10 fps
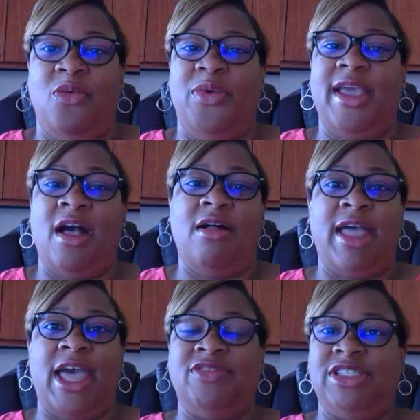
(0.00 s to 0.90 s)
We all
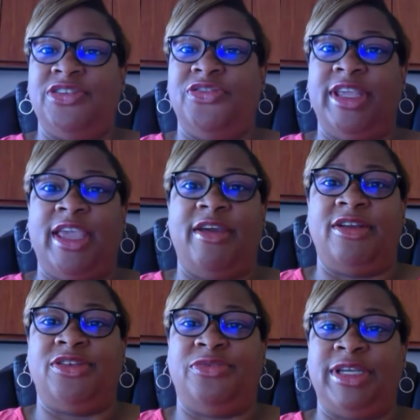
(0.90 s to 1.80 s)
have different
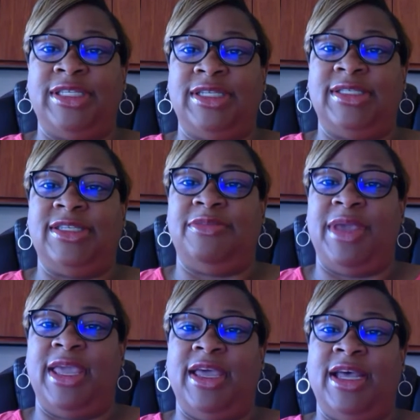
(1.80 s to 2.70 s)
characteristics to
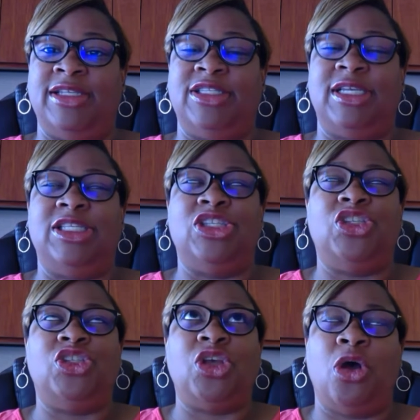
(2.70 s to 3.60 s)
make us
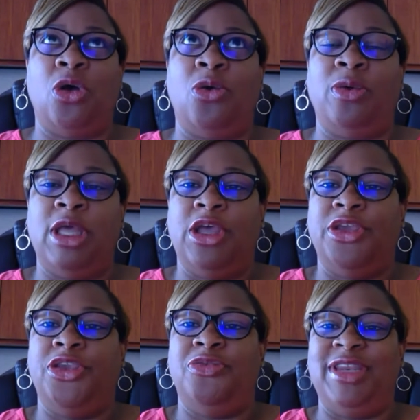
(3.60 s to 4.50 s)
so
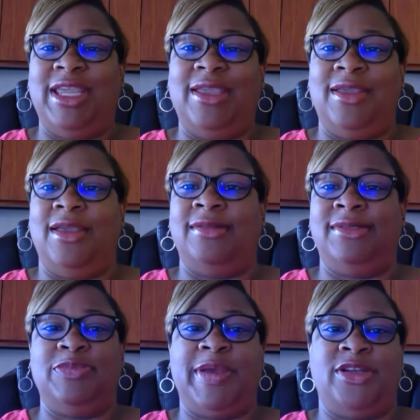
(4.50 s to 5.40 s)
unique and
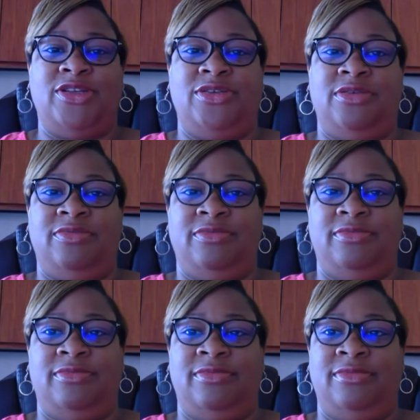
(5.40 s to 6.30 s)
special.
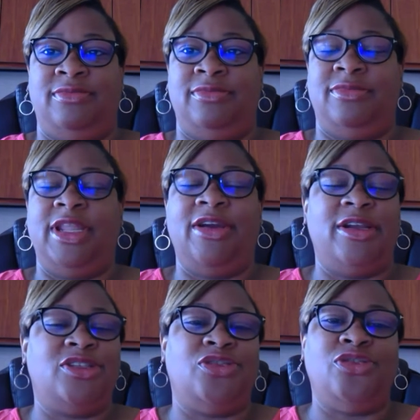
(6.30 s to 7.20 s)
There
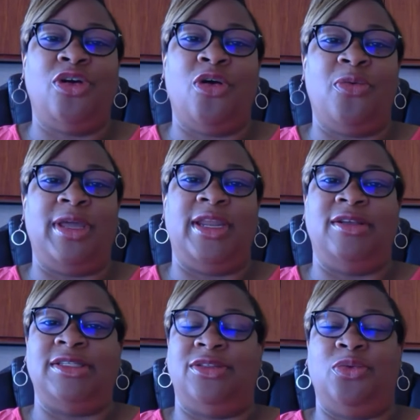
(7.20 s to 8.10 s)
is no one
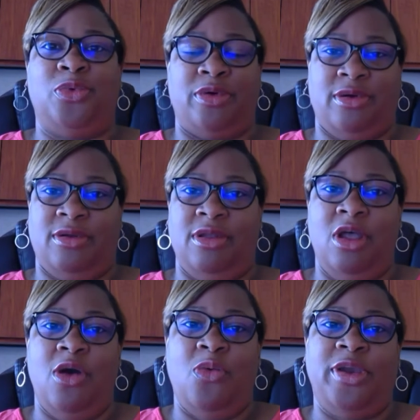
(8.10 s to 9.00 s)
else in the world
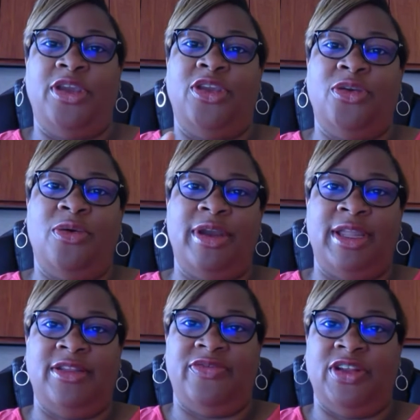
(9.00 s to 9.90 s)
with your
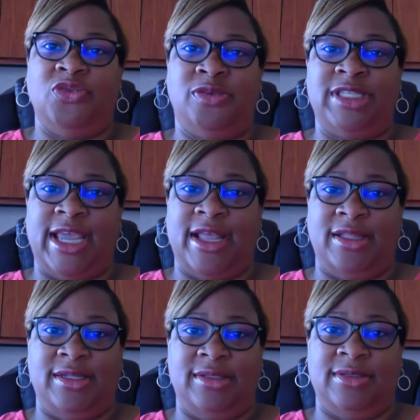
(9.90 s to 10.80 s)
individual
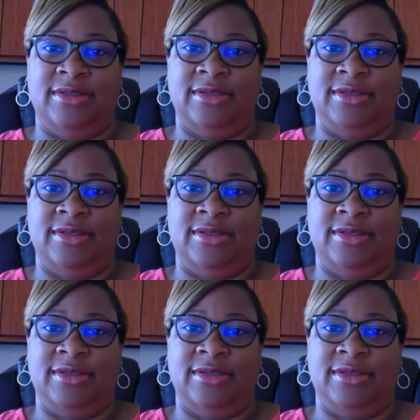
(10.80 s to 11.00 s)
talents.